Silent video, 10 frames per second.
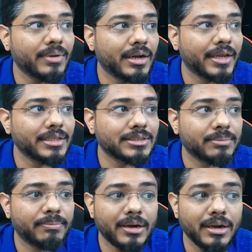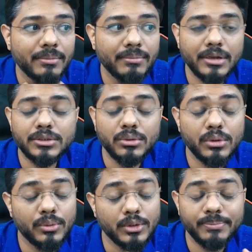against Parham
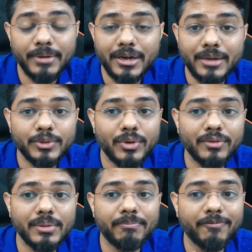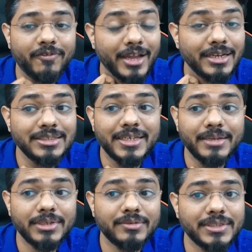Maksudlu was perhaps one of the finest
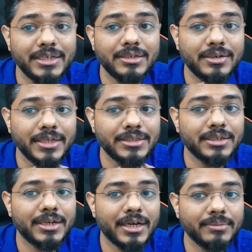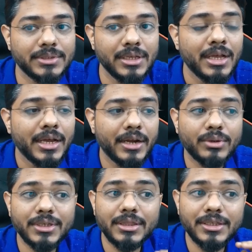games I've seen in recent times. It
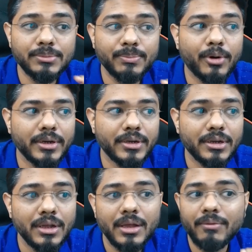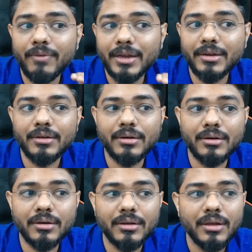was at this point when
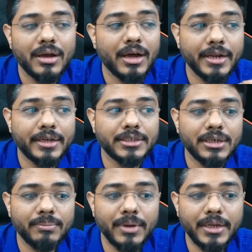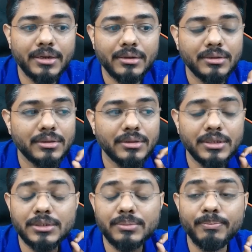Hari Krishna played
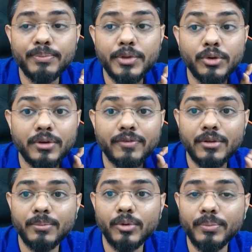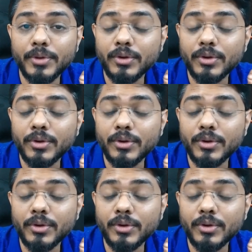this beautiful move.